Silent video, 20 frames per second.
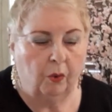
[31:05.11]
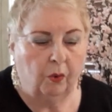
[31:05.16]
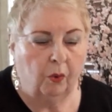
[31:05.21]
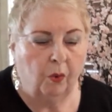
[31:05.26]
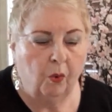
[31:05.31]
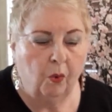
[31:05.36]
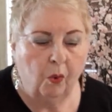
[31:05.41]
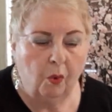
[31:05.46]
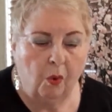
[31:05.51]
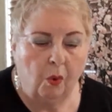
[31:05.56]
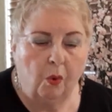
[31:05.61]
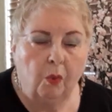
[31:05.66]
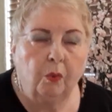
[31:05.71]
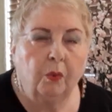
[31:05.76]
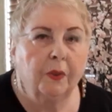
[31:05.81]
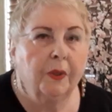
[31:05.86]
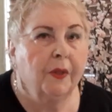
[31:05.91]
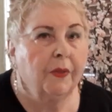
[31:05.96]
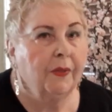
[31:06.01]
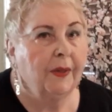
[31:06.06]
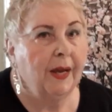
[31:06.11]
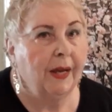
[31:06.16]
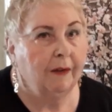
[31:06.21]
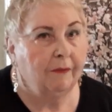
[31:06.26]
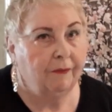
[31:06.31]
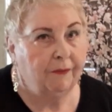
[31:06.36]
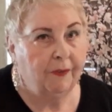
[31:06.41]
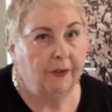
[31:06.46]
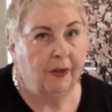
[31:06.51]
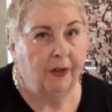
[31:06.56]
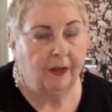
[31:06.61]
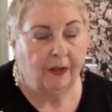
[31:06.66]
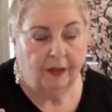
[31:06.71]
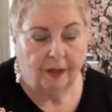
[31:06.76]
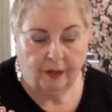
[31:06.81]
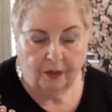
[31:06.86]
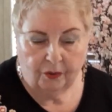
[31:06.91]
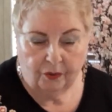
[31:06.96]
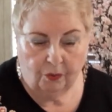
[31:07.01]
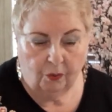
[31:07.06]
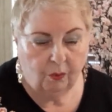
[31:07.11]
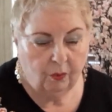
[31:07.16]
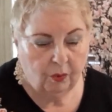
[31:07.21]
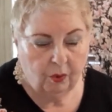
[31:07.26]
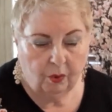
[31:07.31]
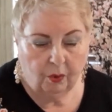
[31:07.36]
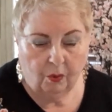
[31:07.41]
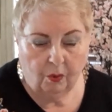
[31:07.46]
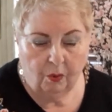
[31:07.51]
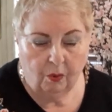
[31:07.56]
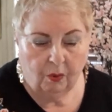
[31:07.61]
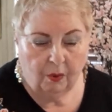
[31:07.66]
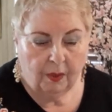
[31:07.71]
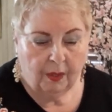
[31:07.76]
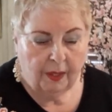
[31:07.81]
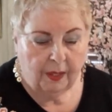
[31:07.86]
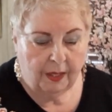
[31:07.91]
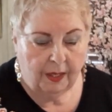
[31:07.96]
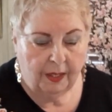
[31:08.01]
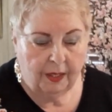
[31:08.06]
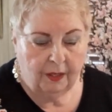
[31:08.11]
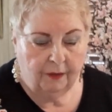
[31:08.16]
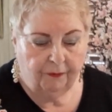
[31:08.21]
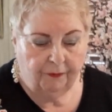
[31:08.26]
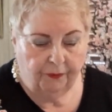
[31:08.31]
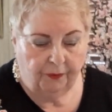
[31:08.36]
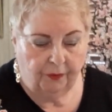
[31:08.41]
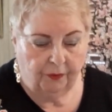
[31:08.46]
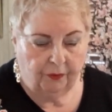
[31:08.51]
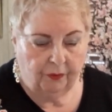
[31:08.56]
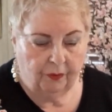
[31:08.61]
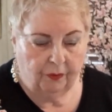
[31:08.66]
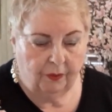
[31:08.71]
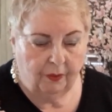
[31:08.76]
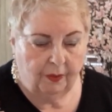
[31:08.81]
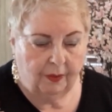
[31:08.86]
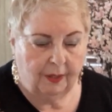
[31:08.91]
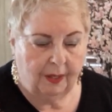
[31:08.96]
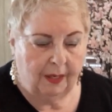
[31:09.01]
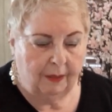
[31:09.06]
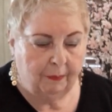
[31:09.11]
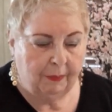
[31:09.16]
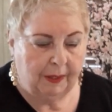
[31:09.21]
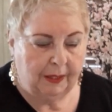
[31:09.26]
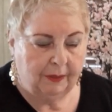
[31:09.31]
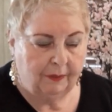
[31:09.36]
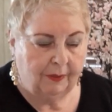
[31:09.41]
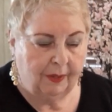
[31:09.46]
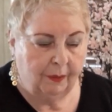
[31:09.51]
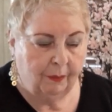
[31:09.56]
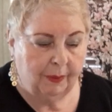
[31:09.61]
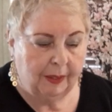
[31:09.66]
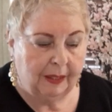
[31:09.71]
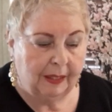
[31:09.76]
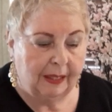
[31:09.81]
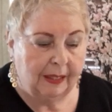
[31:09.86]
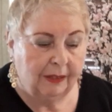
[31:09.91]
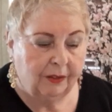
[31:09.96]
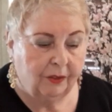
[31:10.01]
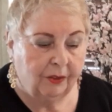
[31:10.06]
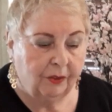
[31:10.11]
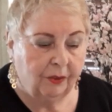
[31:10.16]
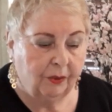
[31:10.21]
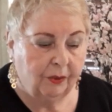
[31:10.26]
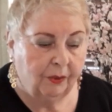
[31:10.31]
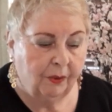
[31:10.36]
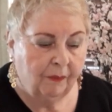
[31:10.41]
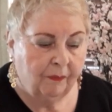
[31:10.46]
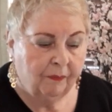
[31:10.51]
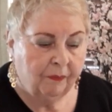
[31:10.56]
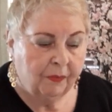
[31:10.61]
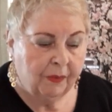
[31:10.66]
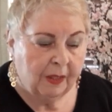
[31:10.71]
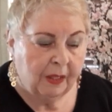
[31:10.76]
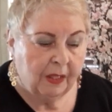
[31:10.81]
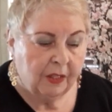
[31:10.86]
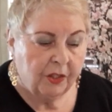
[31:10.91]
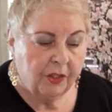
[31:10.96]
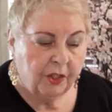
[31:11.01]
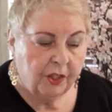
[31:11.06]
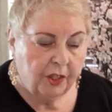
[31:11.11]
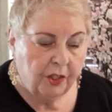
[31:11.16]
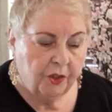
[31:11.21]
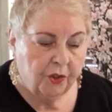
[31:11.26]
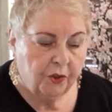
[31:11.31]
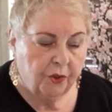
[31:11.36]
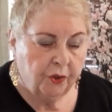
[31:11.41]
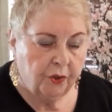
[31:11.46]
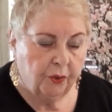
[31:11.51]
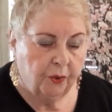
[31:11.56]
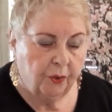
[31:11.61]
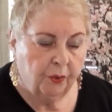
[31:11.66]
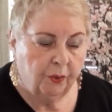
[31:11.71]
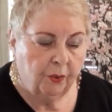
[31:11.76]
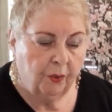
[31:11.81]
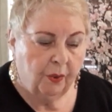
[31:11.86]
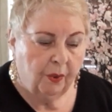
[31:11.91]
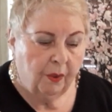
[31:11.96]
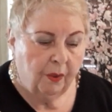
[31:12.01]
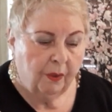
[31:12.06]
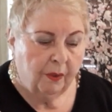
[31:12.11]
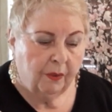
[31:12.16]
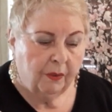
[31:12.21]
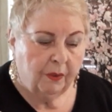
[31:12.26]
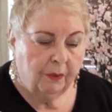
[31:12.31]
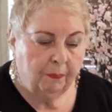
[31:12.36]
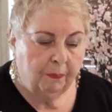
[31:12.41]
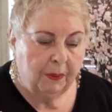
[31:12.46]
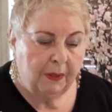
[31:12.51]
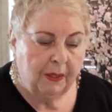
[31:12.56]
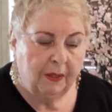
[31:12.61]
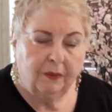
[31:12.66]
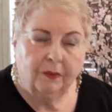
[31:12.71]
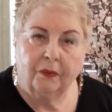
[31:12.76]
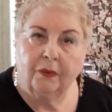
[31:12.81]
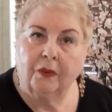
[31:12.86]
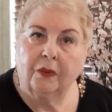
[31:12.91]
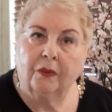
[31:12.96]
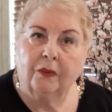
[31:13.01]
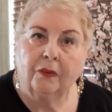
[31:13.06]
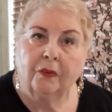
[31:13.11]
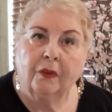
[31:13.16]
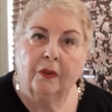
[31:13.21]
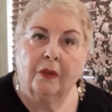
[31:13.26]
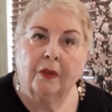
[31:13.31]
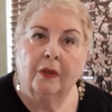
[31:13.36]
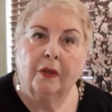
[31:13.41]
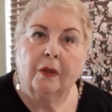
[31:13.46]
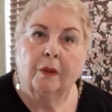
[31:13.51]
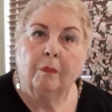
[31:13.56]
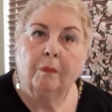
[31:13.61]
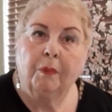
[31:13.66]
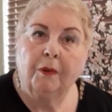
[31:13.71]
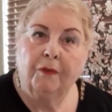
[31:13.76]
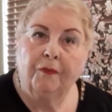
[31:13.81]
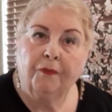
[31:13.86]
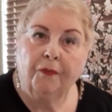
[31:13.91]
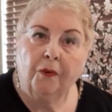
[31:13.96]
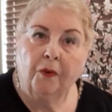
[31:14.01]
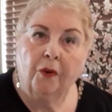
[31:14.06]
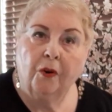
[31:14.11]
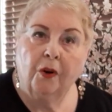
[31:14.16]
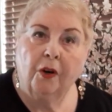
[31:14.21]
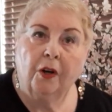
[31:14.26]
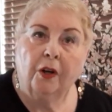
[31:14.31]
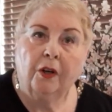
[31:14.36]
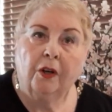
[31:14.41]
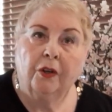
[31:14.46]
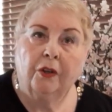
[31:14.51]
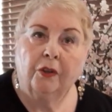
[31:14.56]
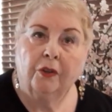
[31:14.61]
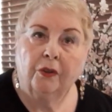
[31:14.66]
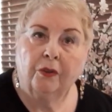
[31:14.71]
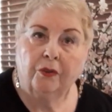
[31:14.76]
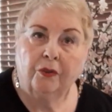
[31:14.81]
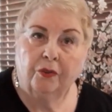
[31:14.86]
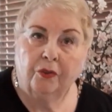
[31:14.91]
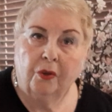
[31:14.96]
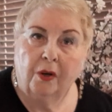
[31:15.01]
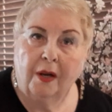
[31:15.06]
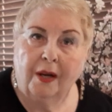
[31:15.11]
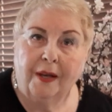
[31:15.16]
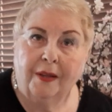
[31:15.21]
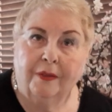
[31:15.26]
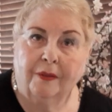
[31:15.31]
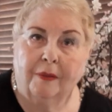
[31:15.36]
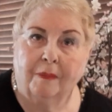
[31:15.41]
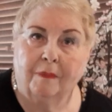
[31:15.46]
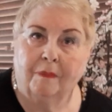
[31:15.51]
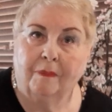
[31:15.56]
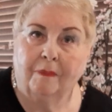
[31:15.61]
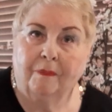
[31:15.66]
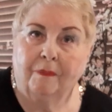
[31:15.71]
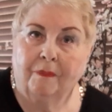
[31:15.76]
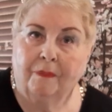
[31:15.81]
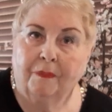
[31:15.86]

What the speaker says: Go only that far. Don't go any further than that, because I would like to teach you the pieces before you try them.